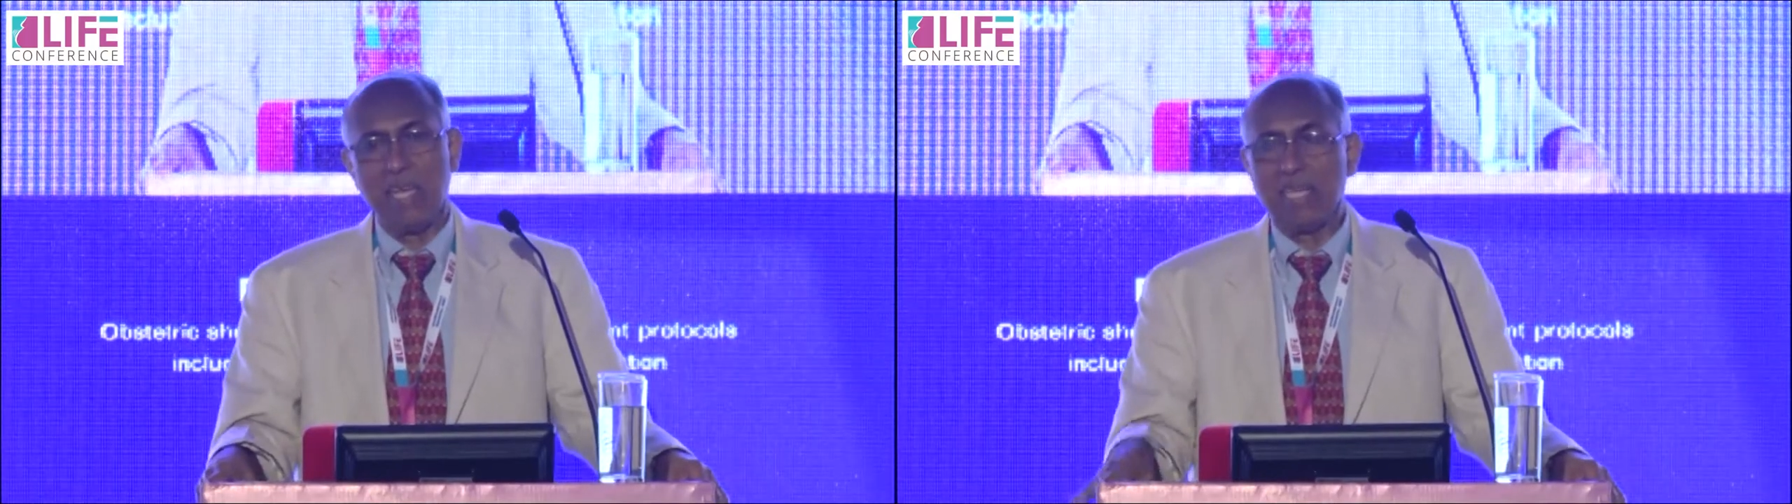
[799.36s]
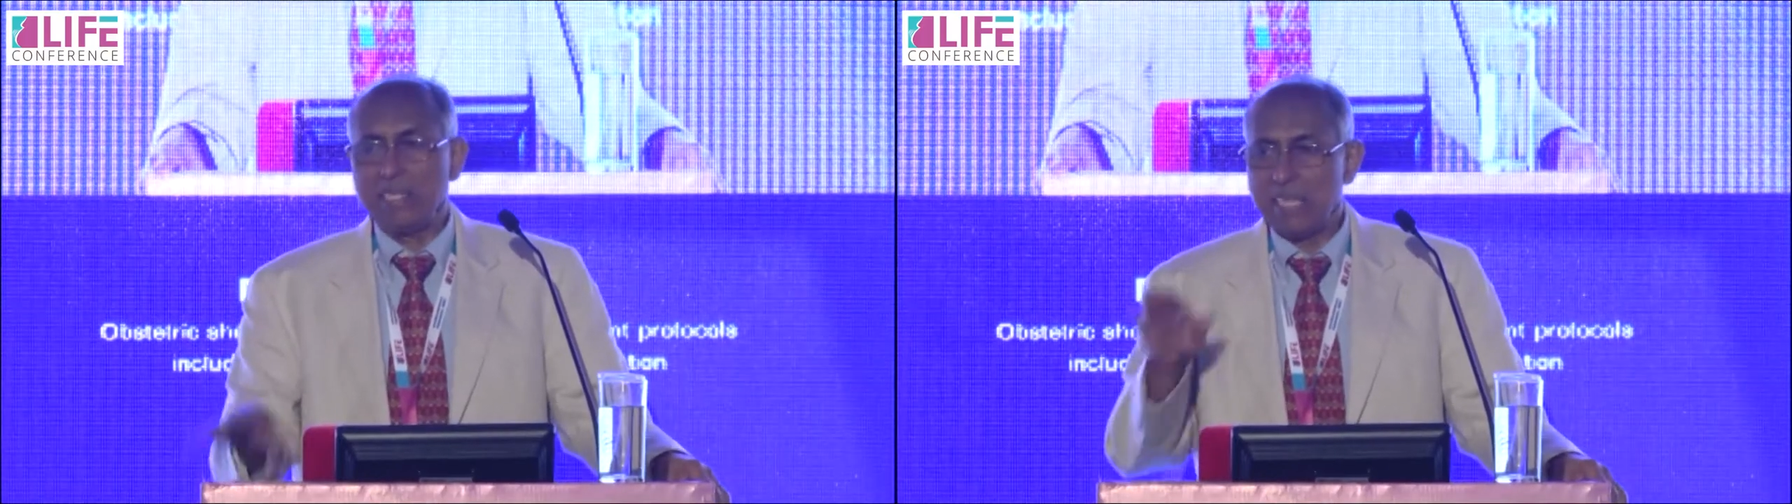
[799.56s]

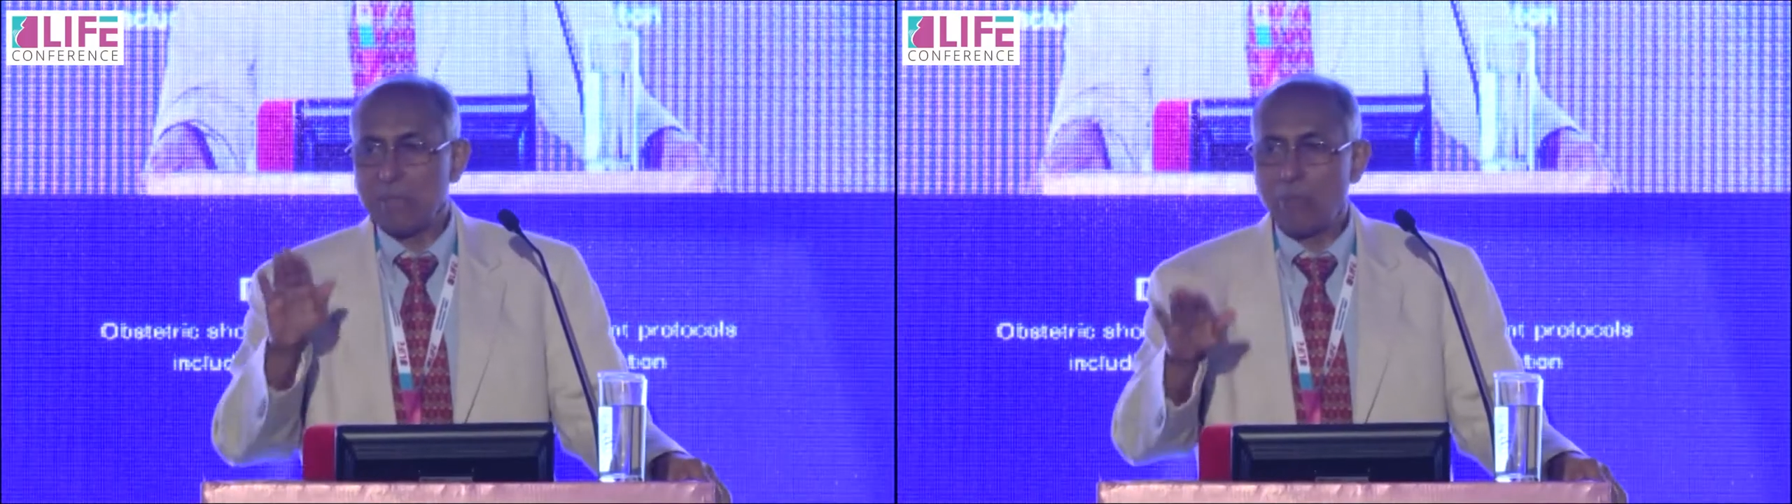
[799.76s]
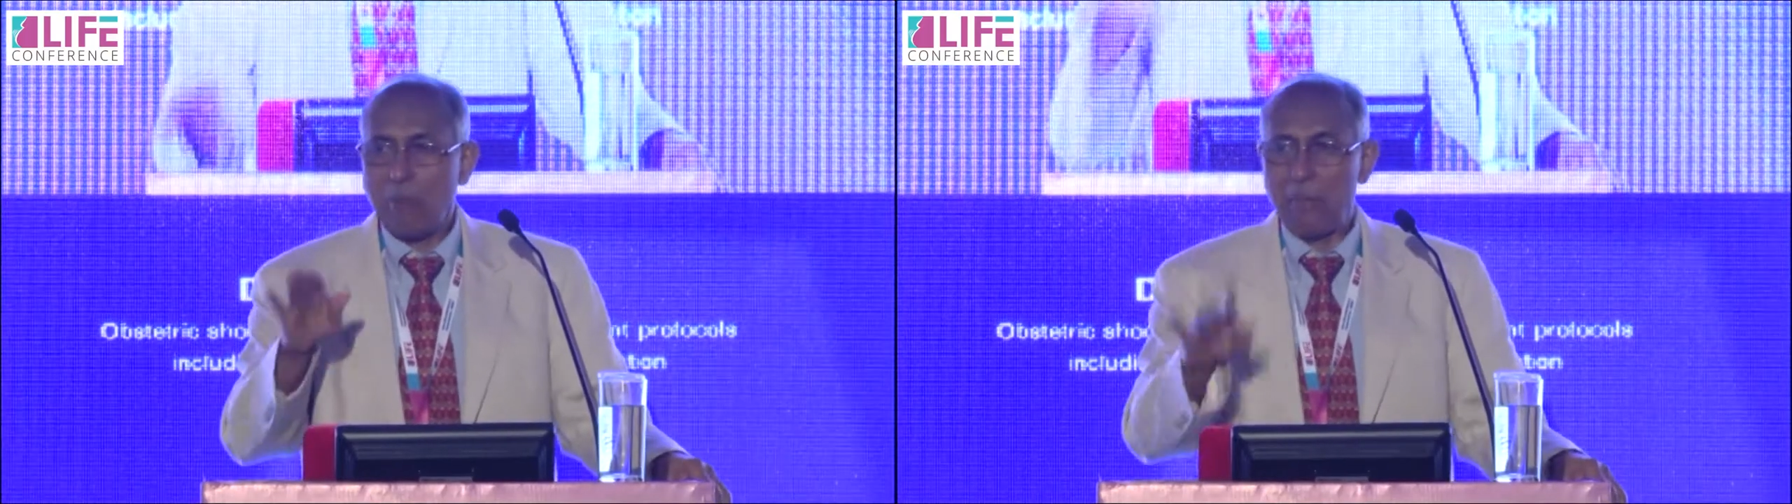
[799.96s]
Just
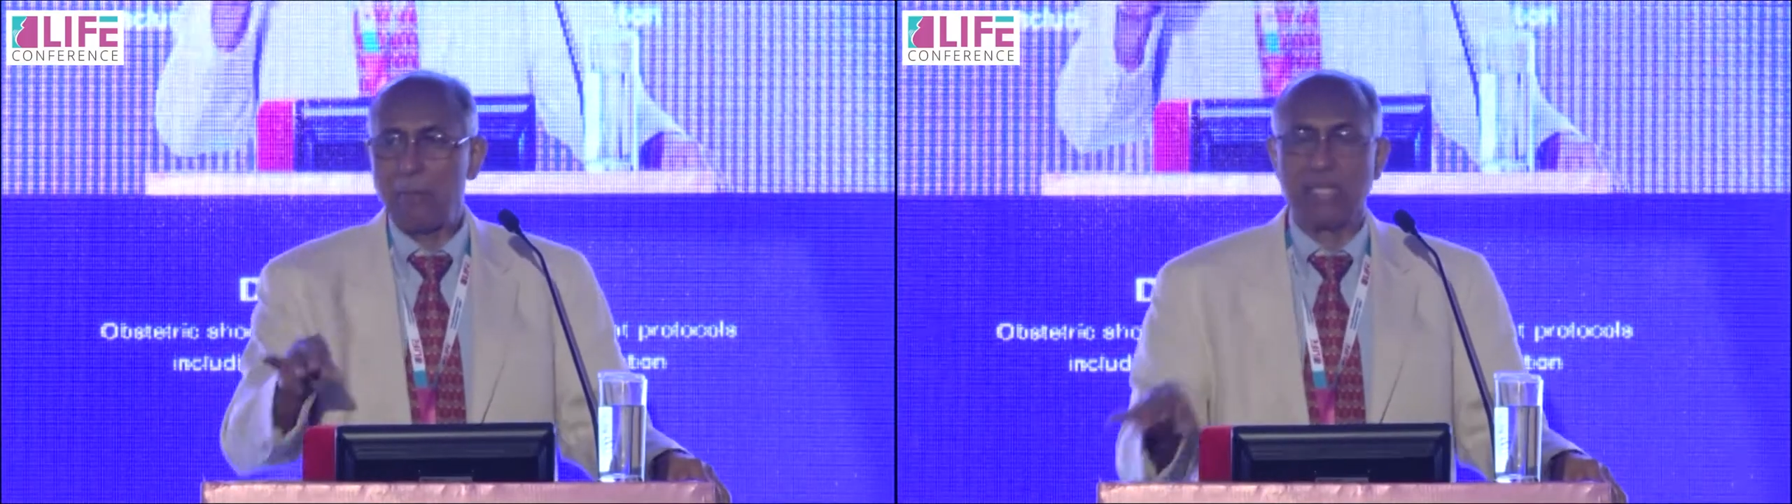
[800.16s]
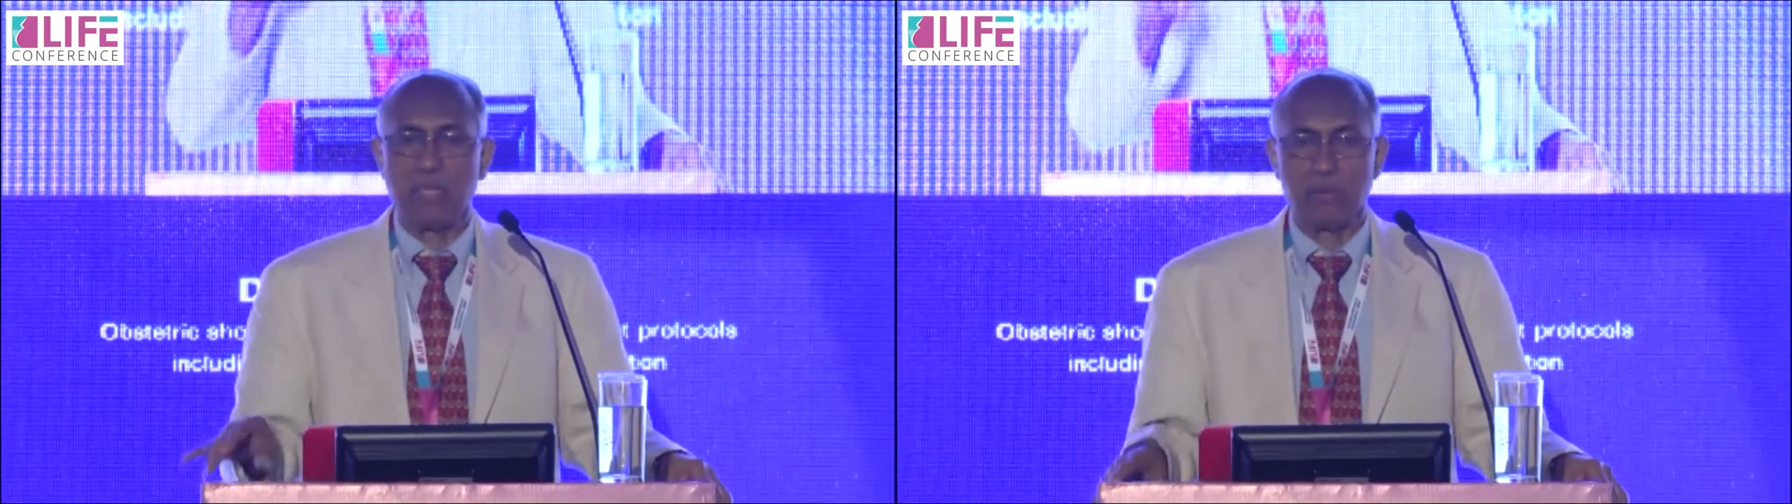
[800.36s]
palpate
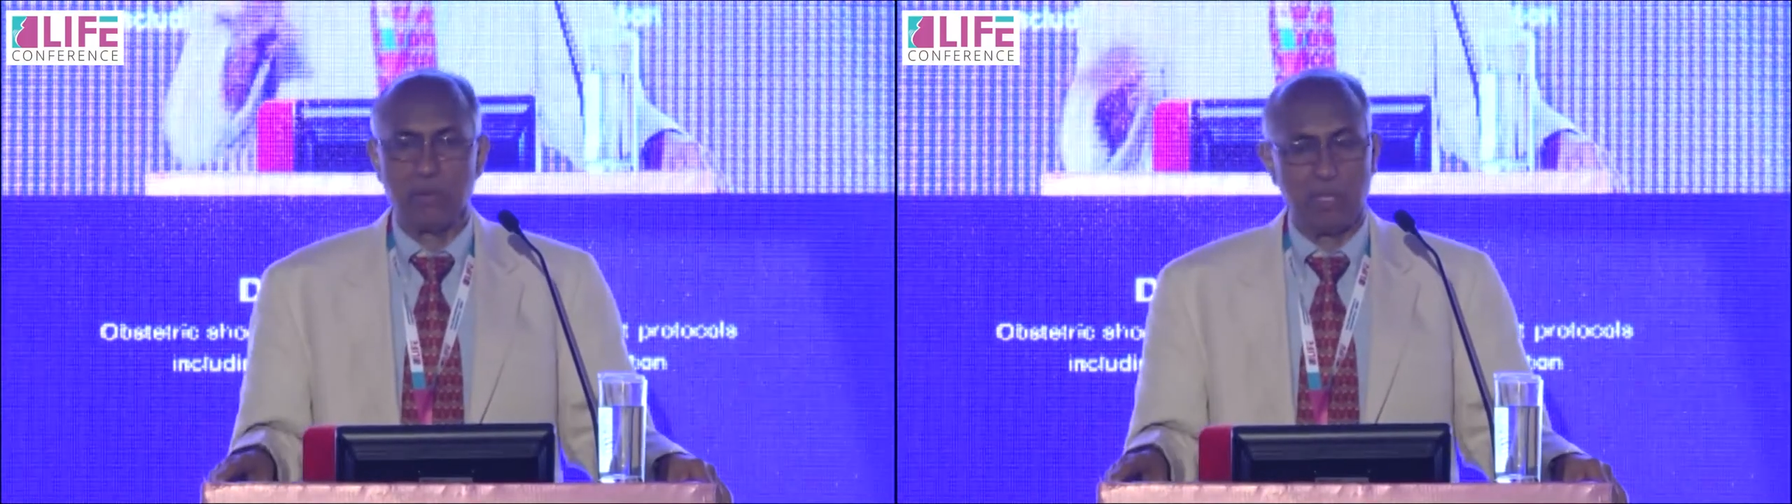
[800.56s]
the wound.